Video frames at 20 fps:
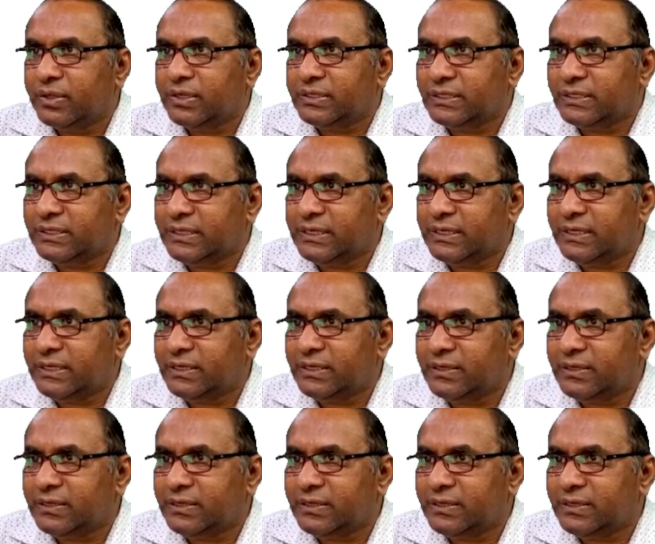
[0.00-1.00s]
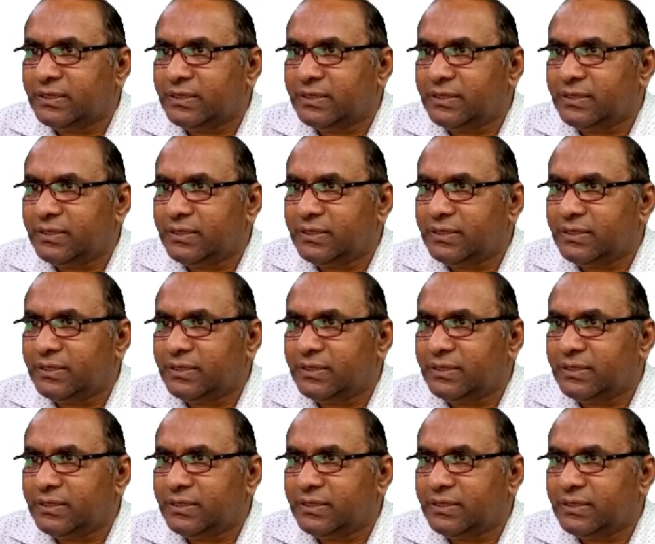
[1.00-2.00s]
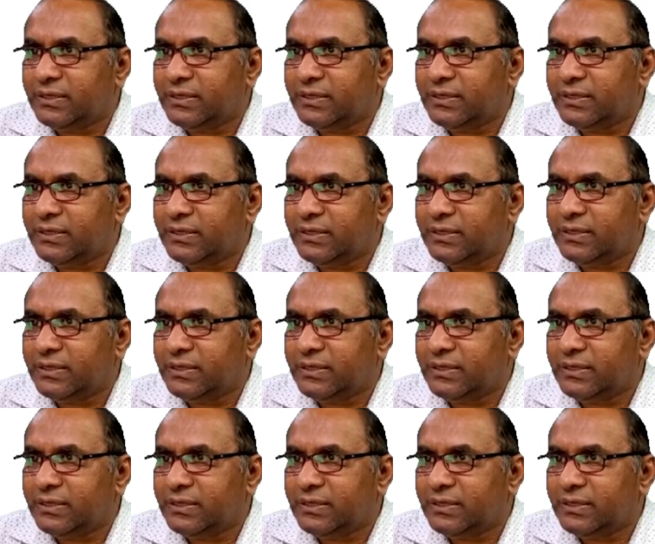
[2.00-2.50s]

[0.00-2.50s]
See, yes,